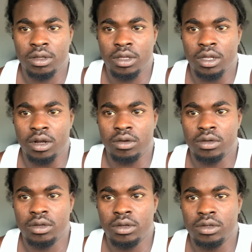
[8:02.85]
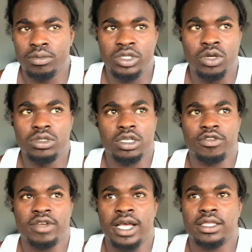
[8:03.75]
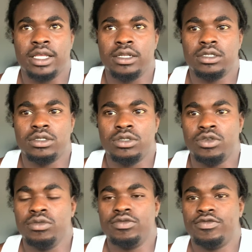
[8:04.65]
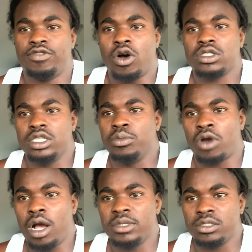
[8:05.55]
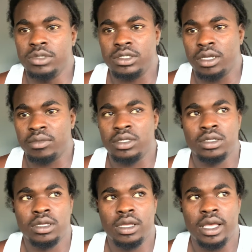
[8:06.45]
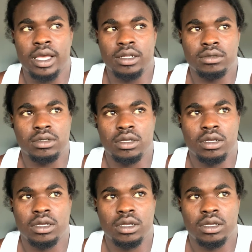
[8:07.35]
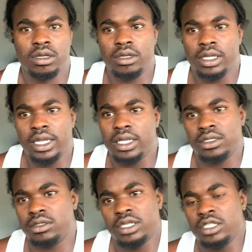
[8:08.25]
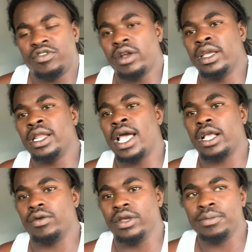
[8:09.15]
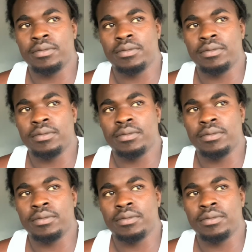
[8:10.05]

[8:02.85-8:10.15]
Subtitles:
You know, due to the fact that you falsely promised me something, and it's very inaccurate.